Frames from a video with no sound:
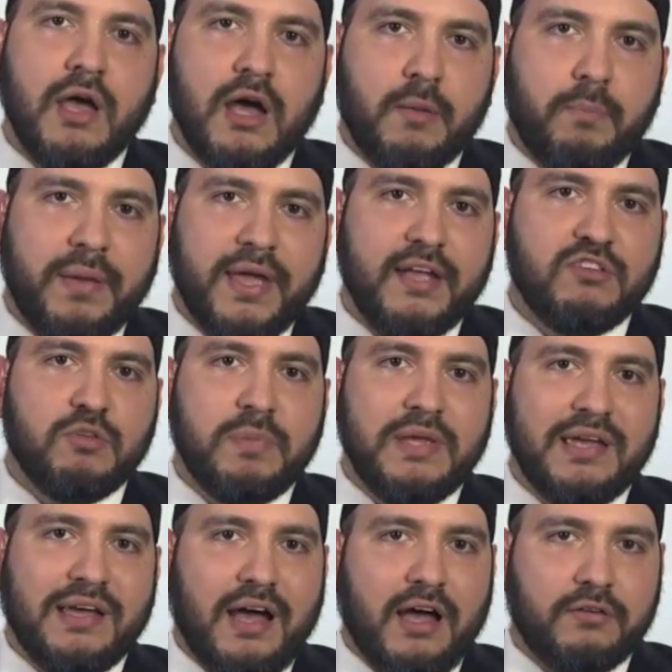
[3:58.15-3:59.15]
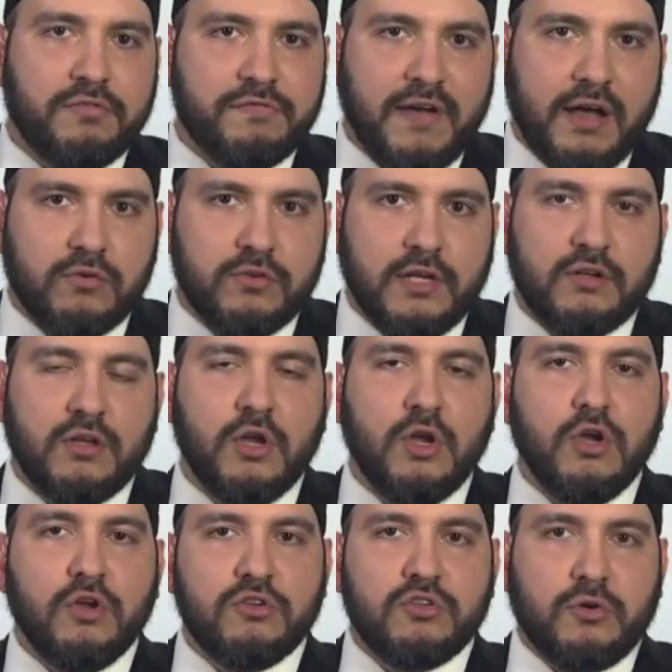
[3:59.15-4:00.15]
appear to be unfounded.
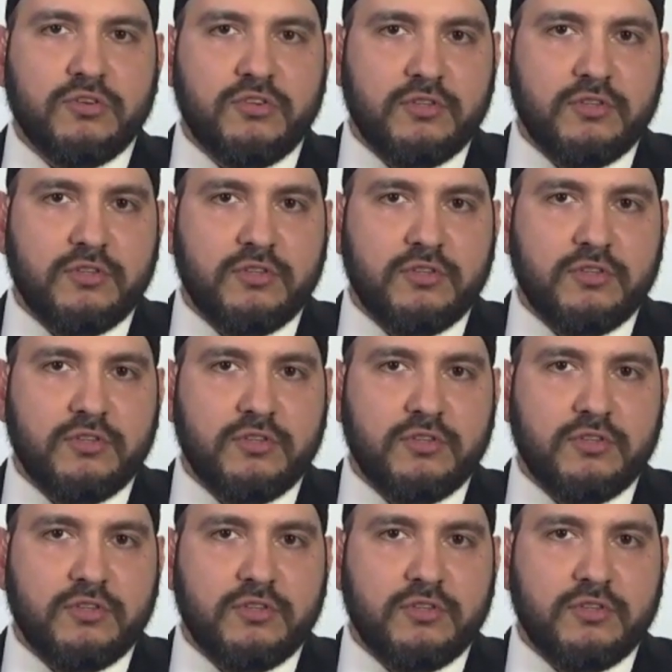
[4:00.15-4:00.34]
So a